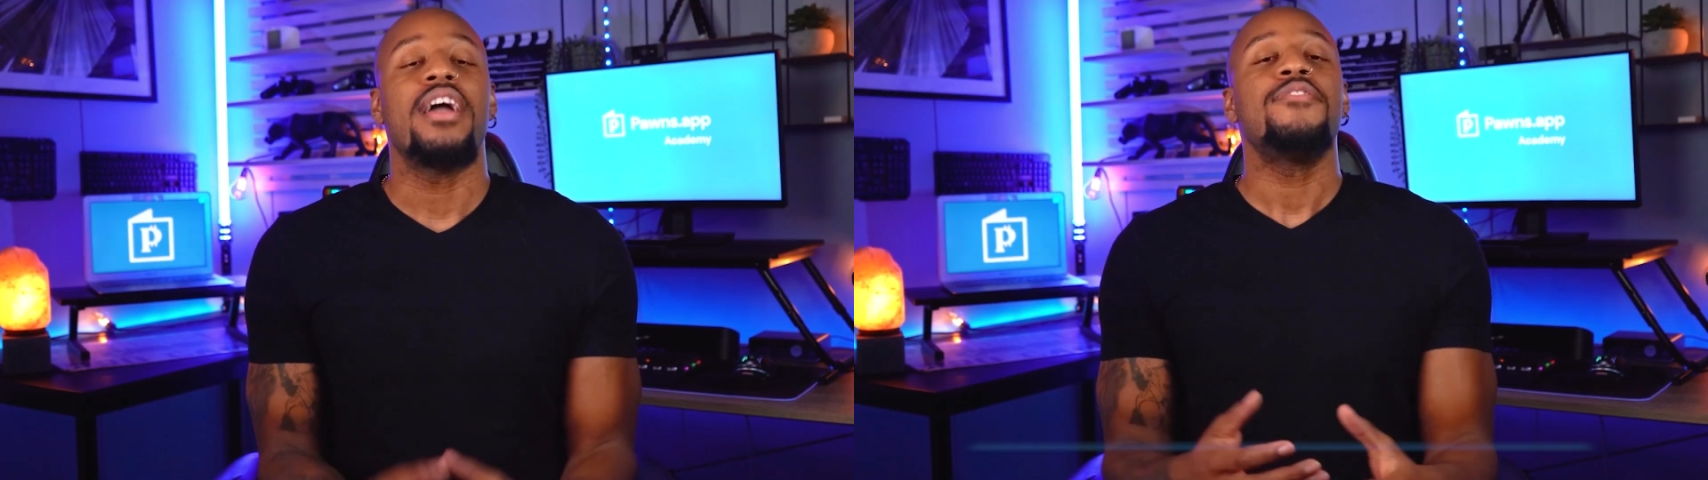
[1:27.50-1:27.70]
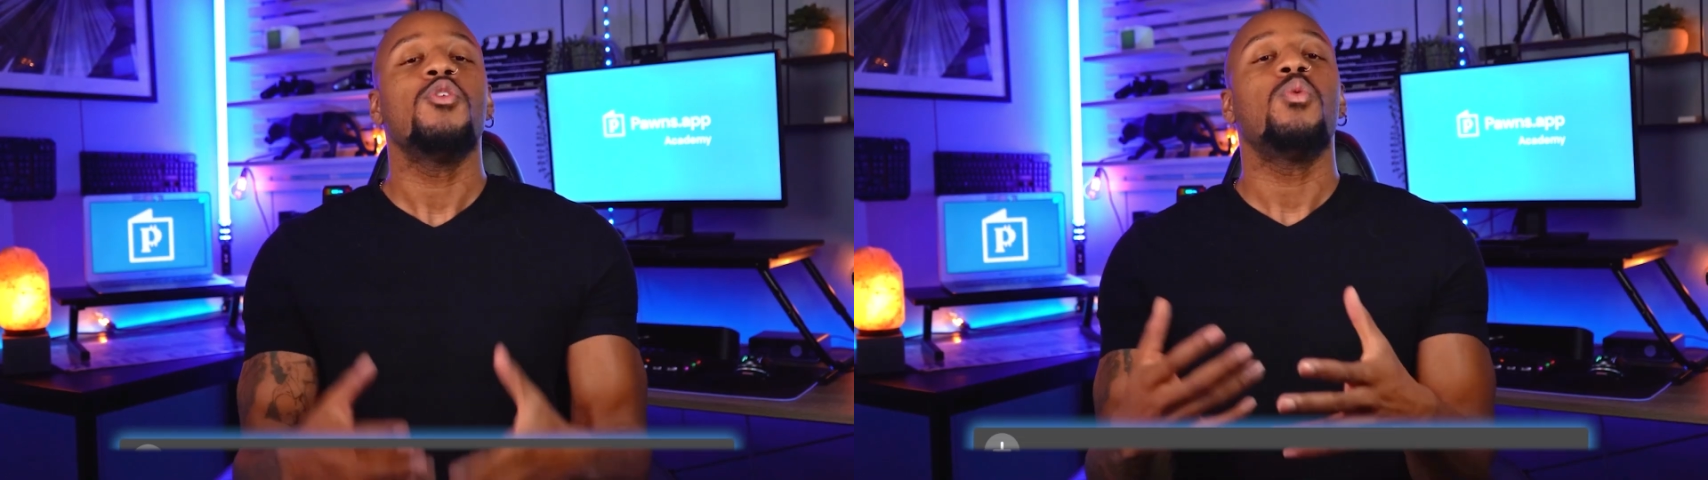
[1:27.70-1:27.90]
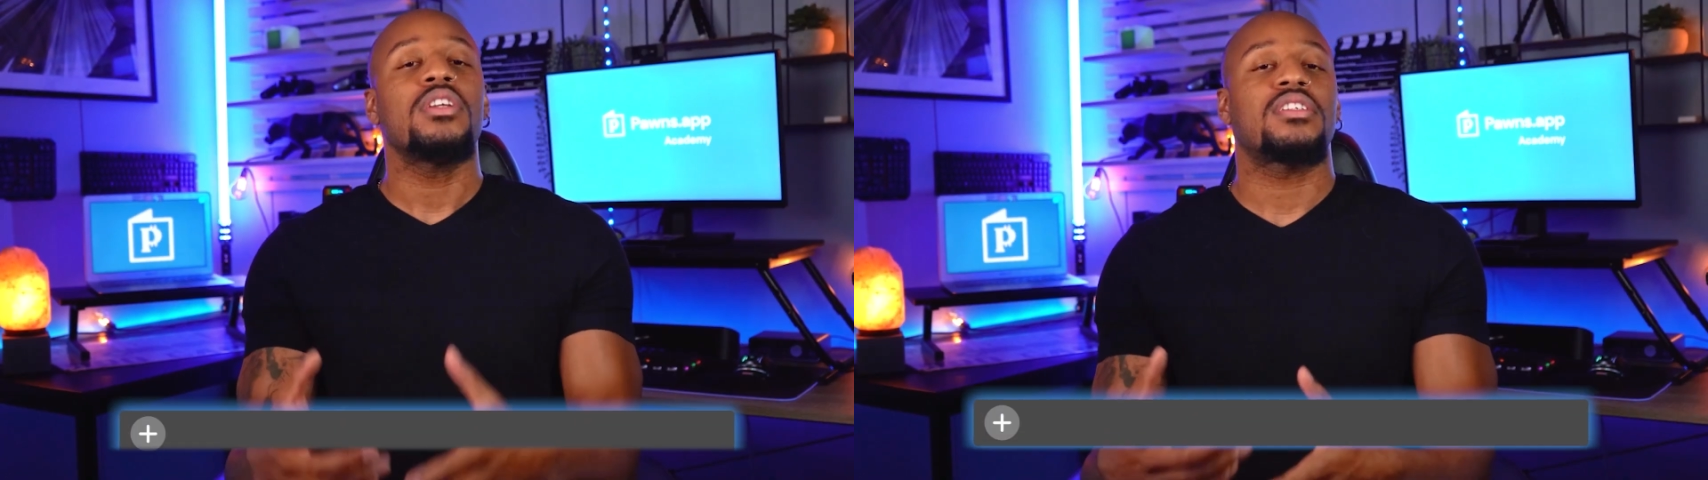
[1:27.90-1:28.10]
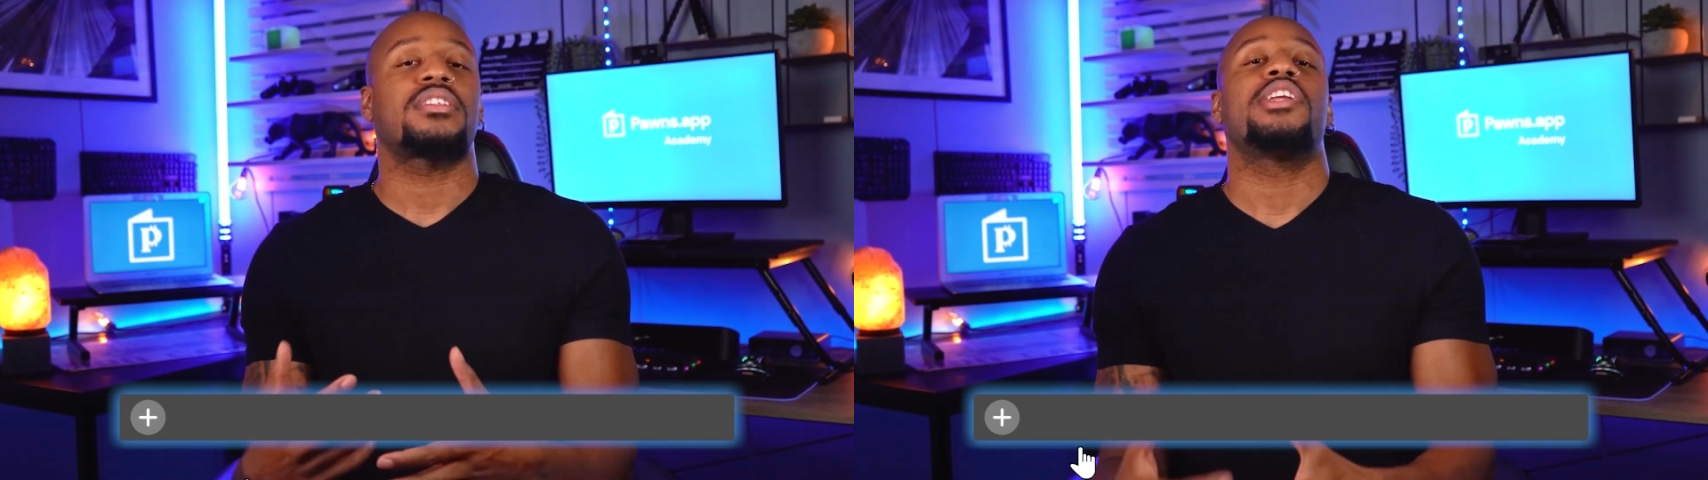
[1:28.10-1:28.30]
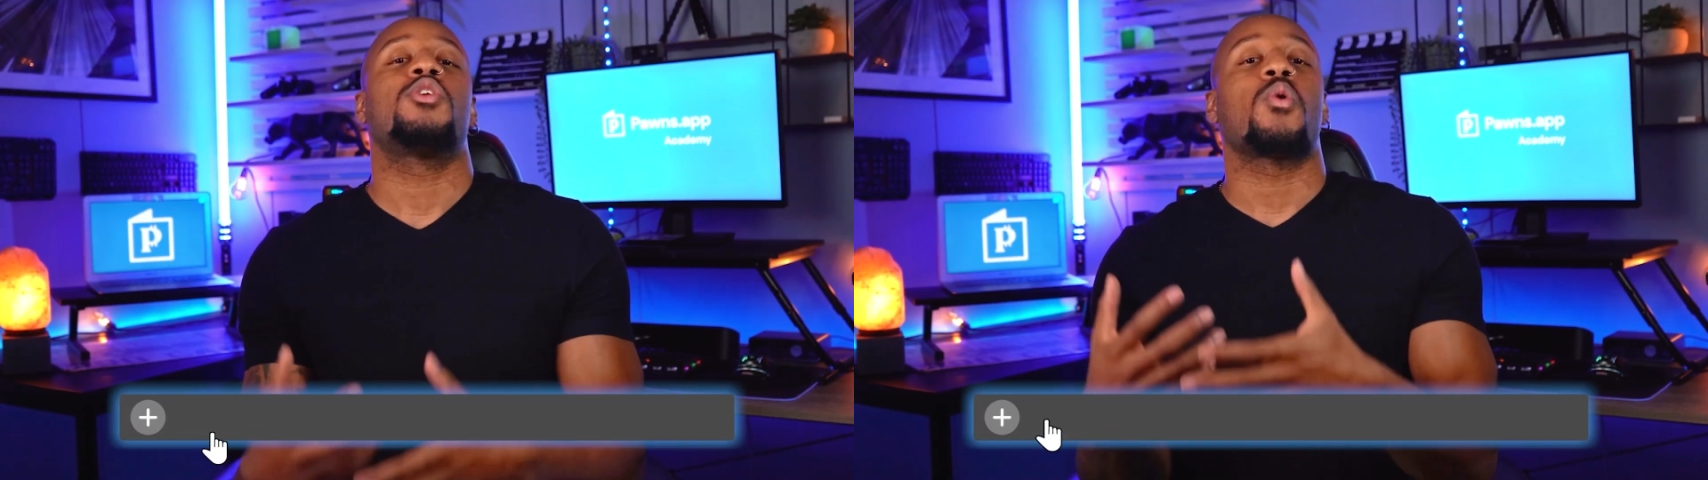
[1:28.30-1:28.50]
if you want to
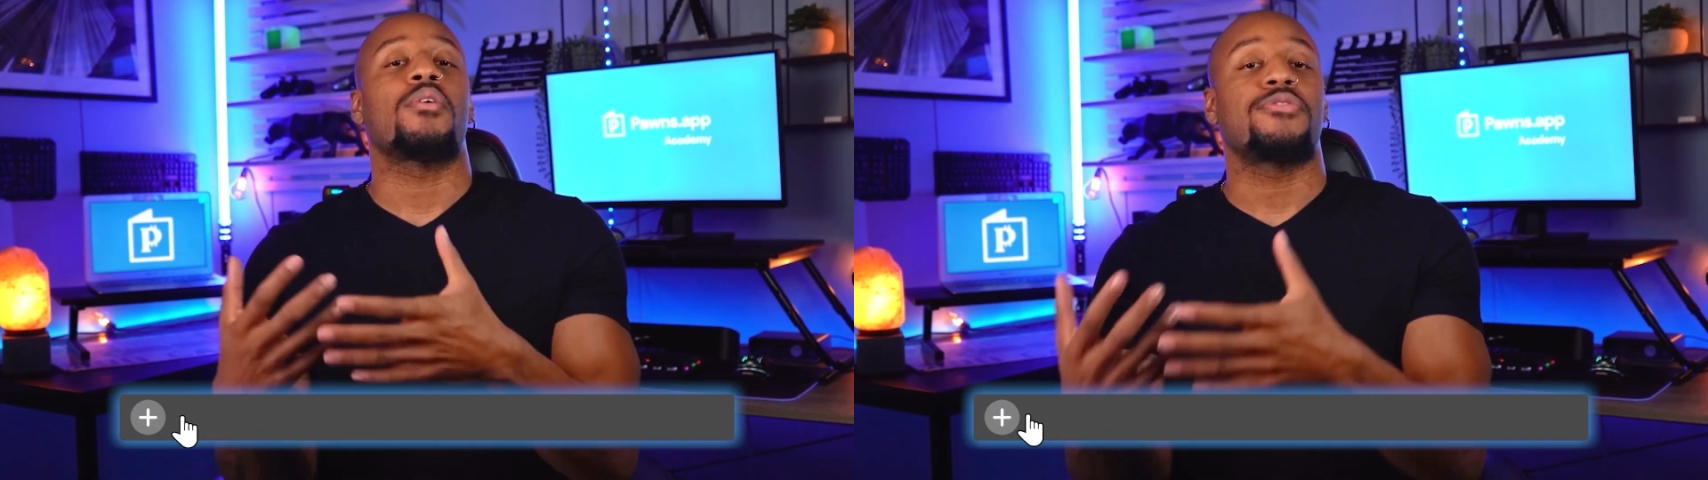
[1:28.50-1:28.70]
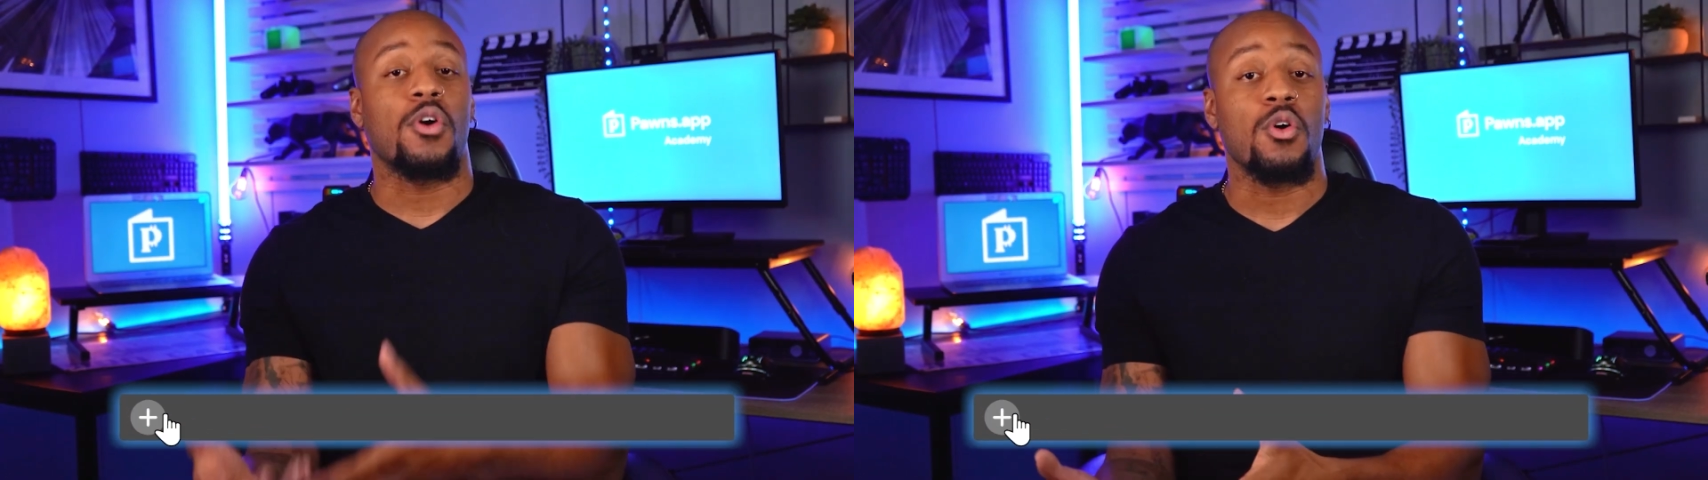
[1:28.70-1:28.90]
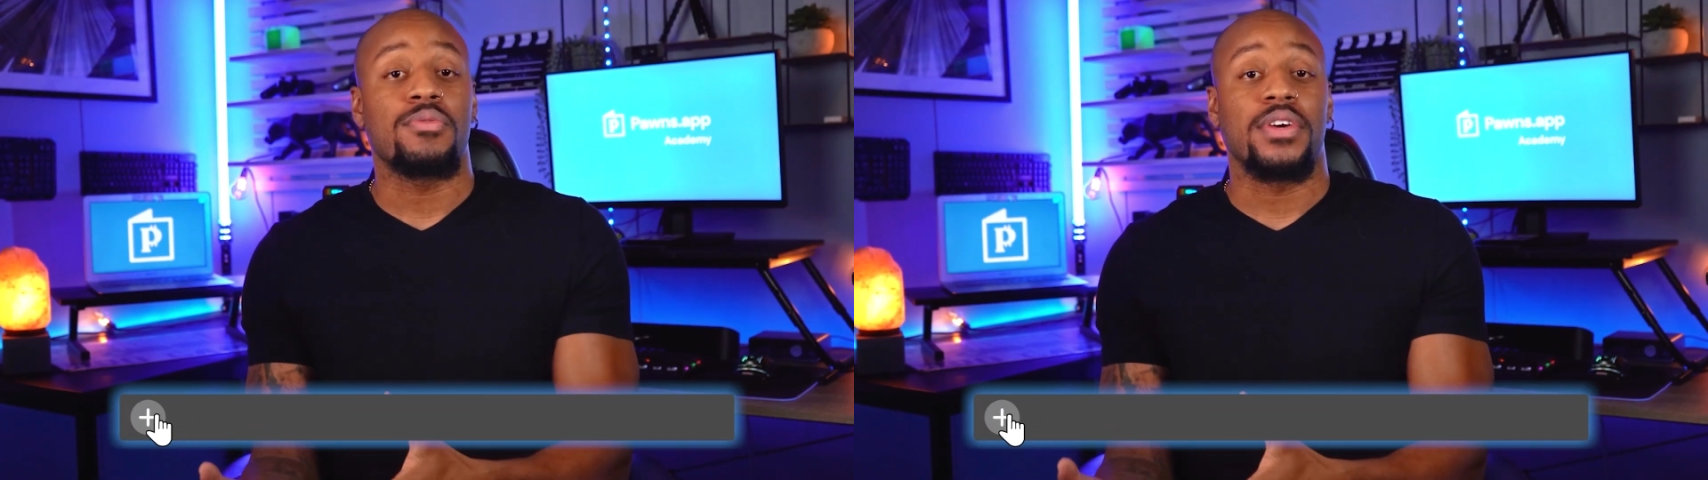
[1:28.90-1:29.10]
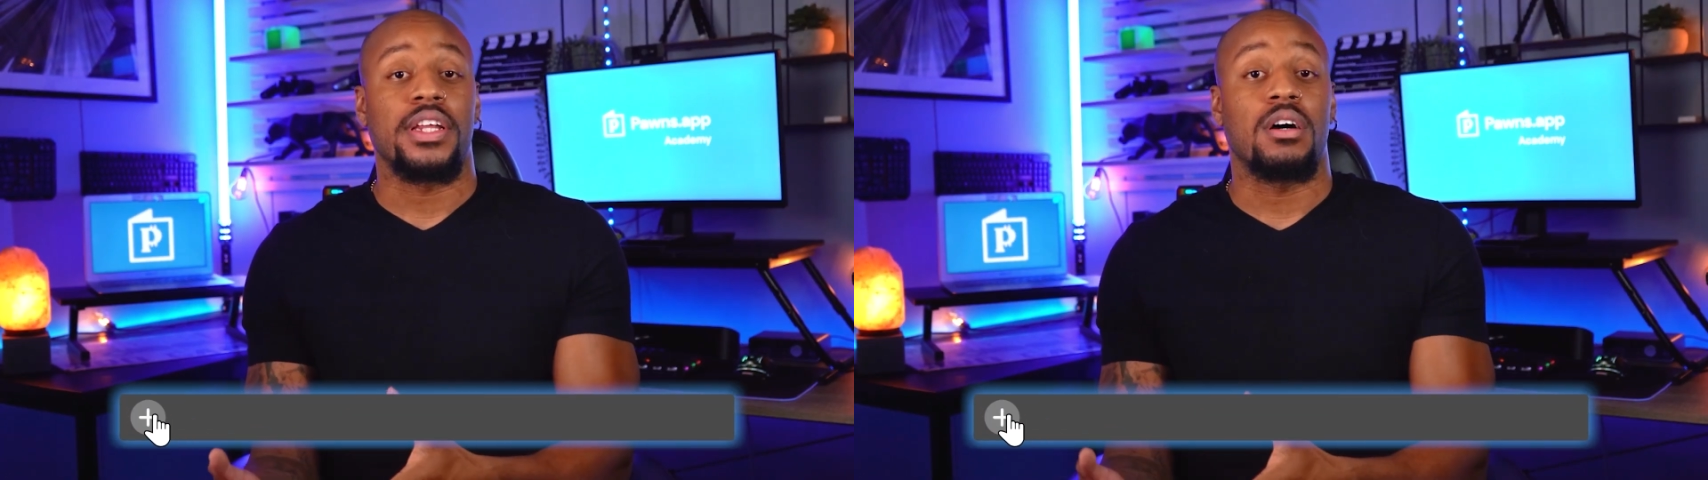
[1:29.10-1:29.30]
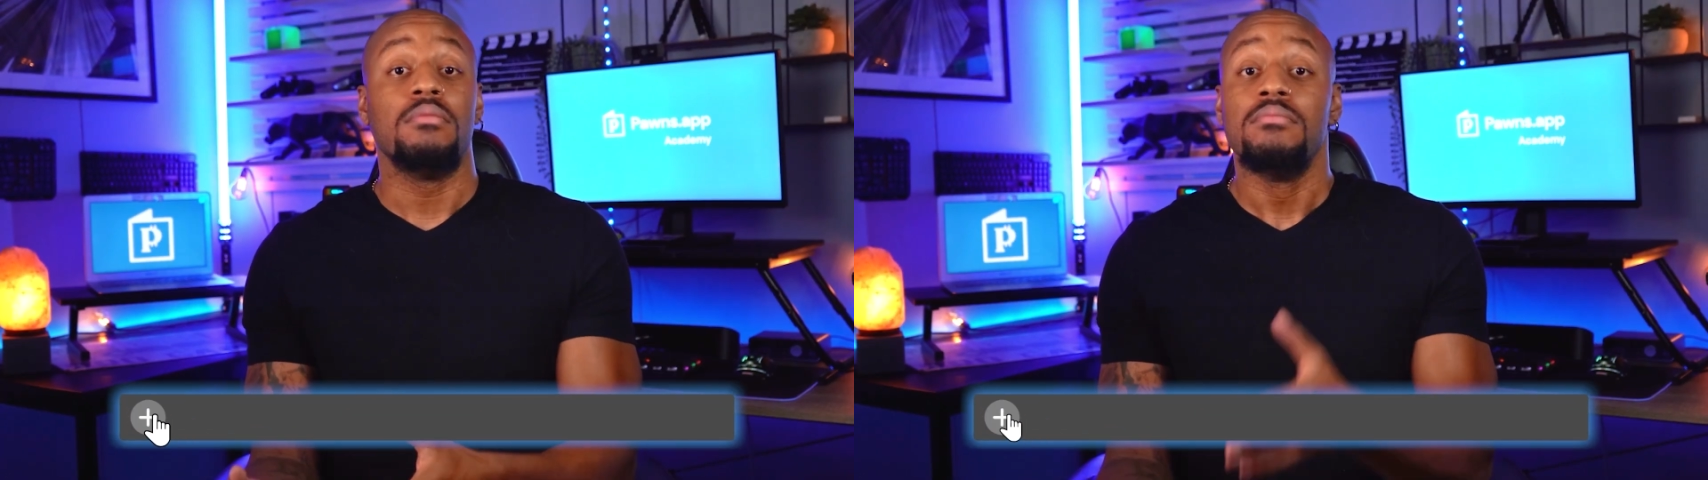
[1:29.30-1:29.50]
send your referral video,